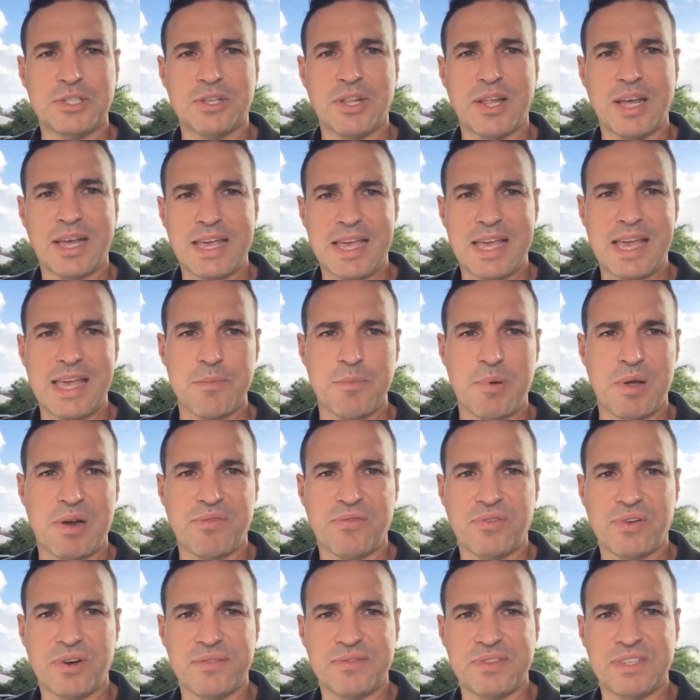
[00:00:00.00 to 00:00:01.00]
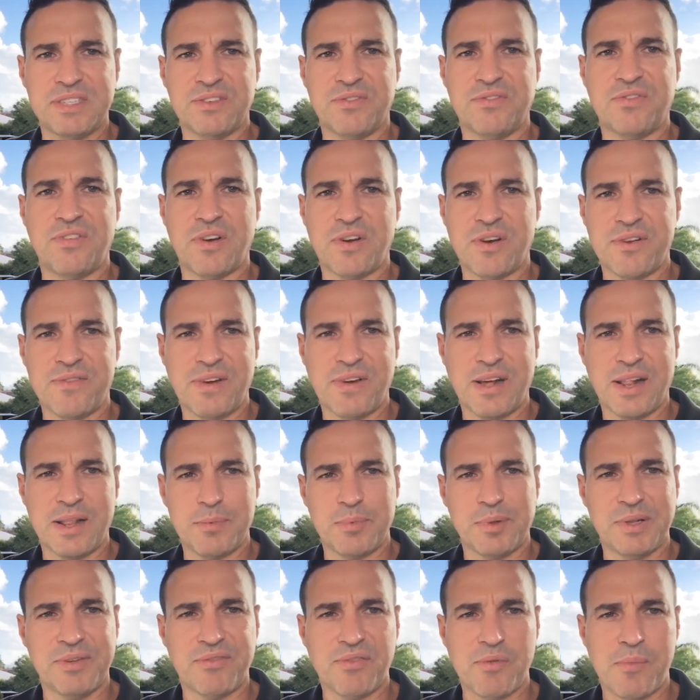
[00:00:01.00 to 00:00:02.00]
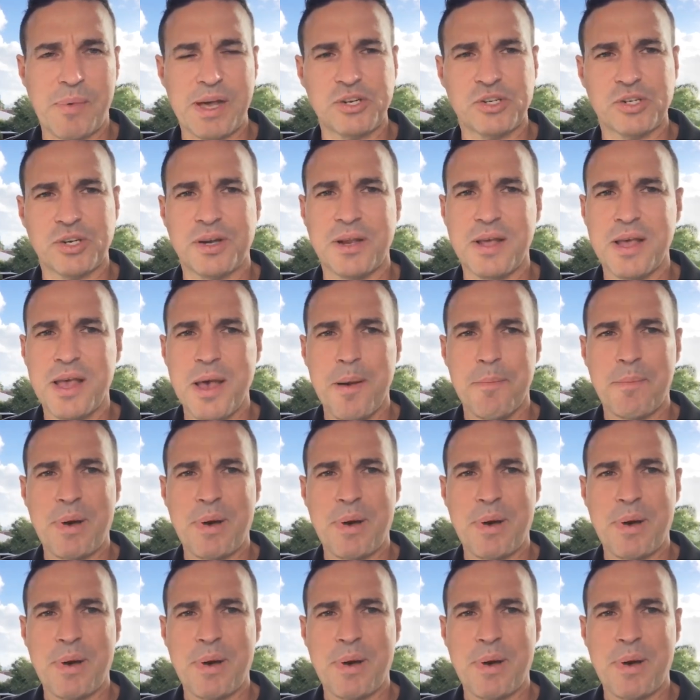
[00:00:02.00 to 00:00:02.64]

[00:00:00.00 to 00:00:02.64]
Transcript: so they can get the benefit of this very valuable information.